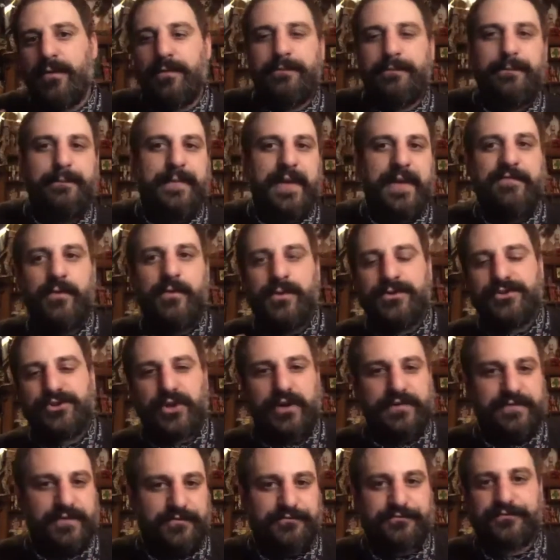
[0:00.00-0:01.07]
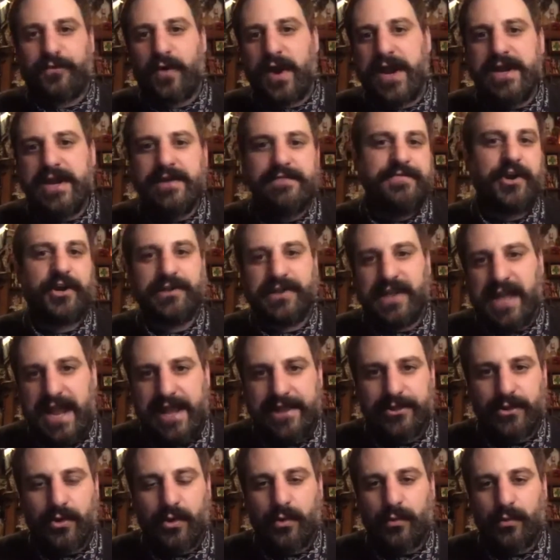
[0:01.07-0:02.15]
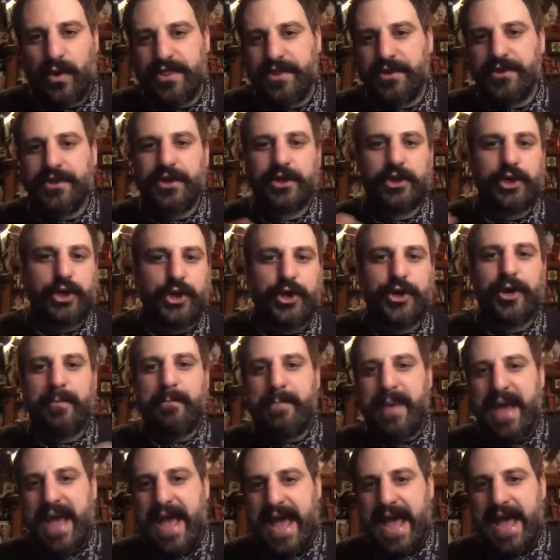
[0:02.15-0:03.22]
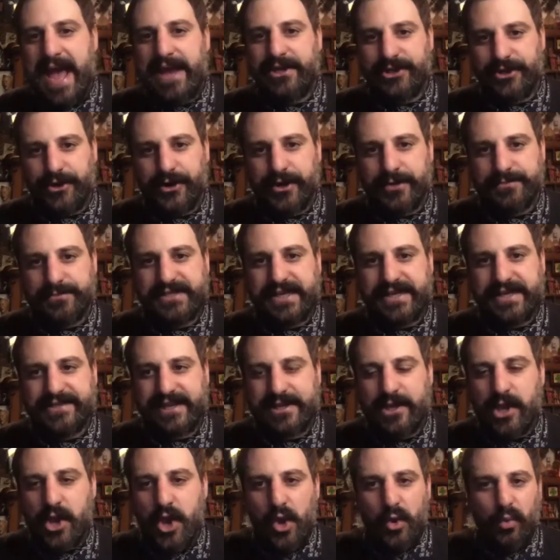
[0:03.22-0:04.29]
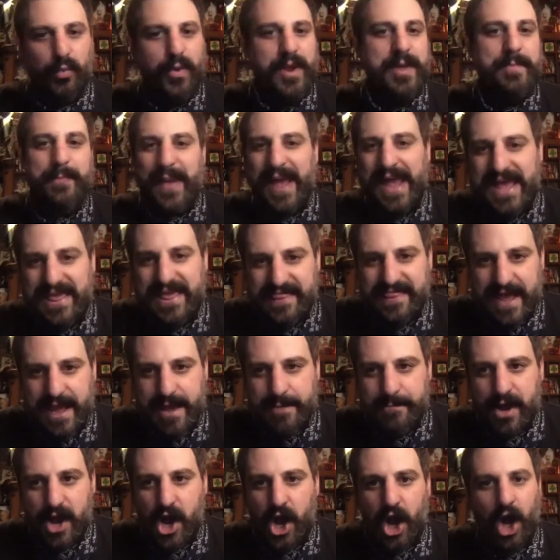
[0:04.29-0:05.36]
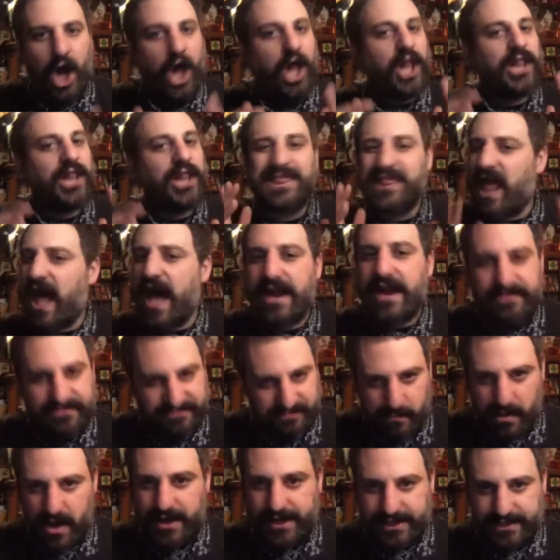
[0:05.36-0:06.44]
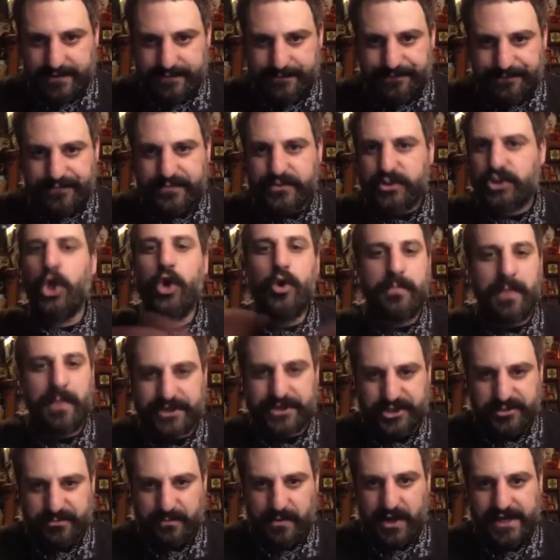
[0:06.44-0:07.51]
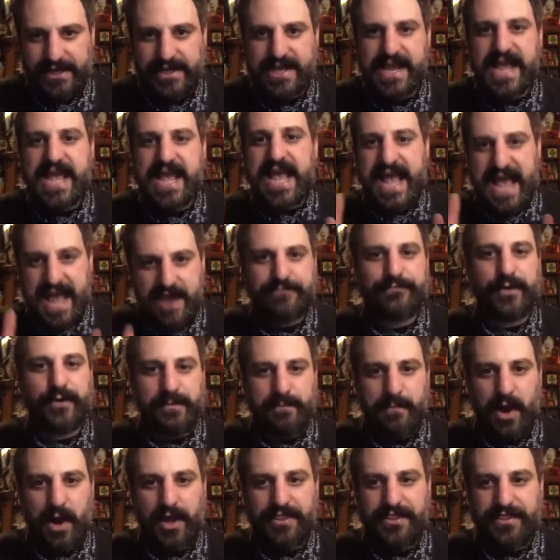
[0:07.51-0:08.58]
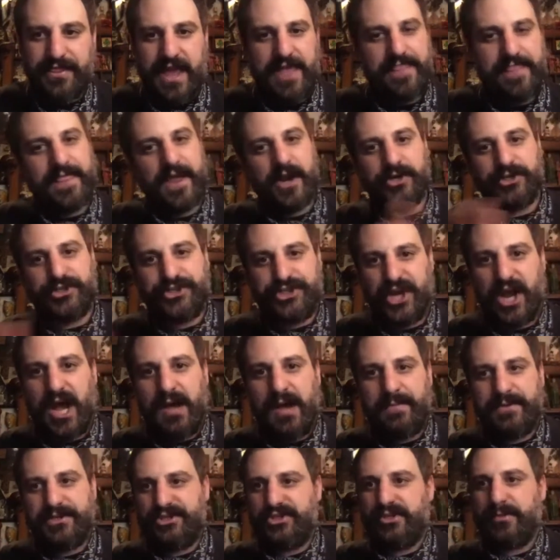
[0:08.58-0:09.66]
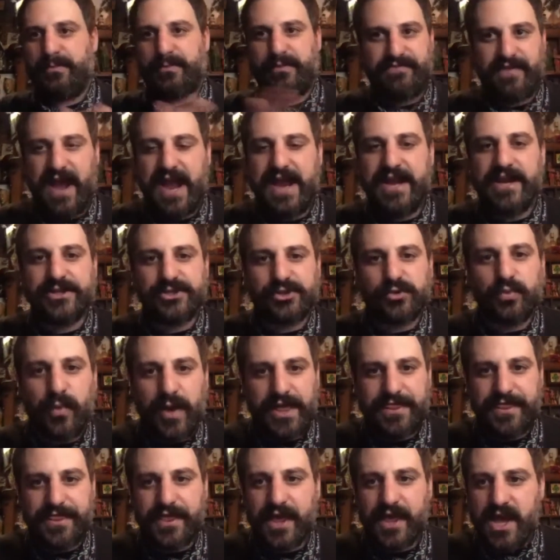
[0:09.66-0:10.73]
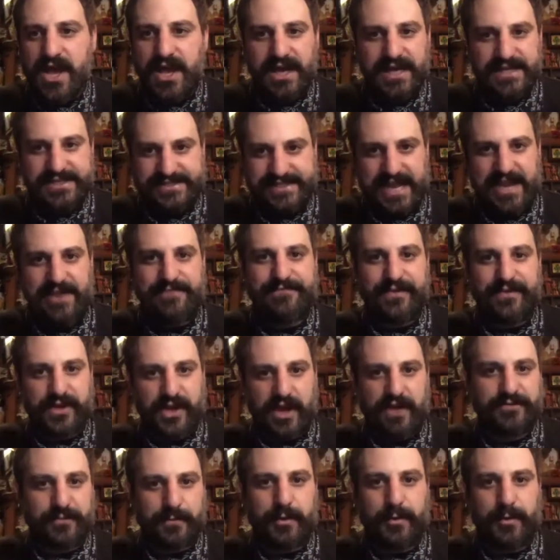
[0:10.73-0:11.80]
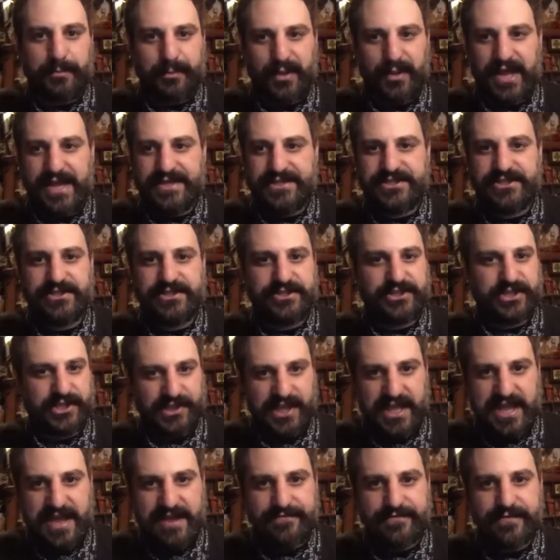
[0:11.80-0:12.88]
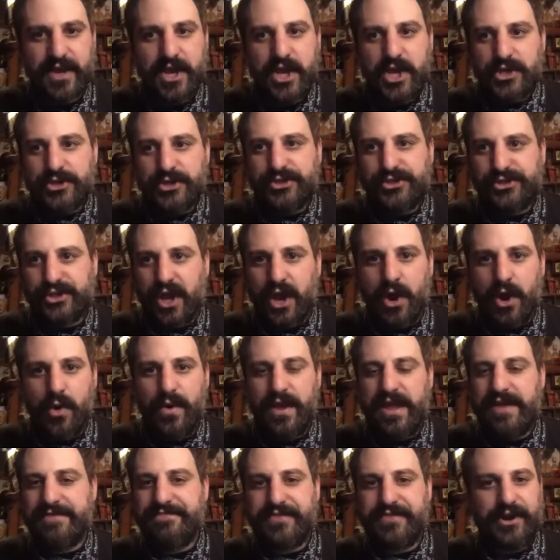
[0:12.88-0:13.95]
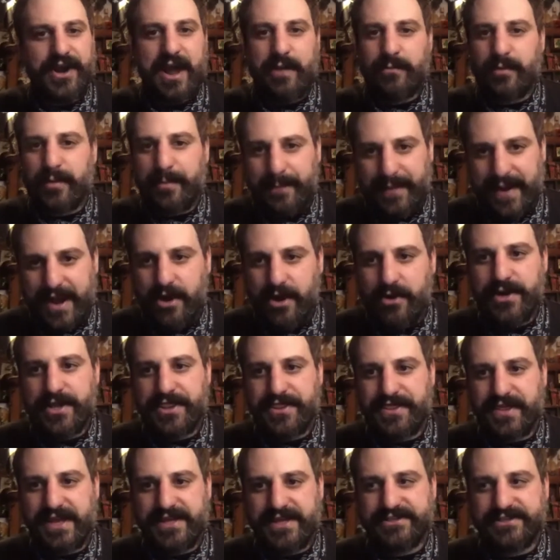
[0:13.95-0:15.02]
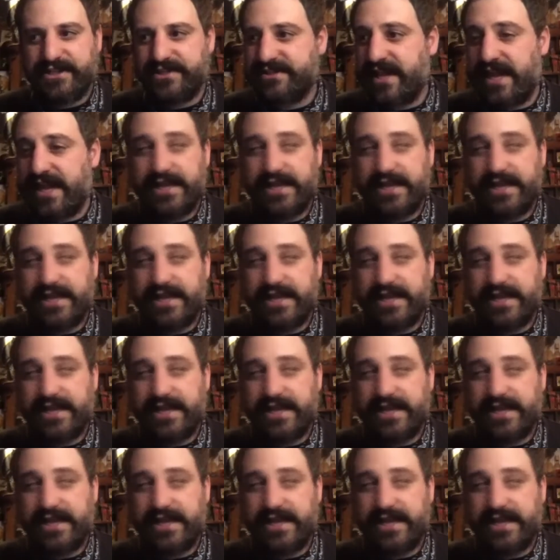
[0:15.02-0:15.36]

everyone's sort of afraid of their landlord, whether they're good or bad. You know what I'm saying? It's like, we pay them a lot of money, too much money every month. And their job is to provide us with a safe and comfortable place to live. So if they're not repairing things, it's like,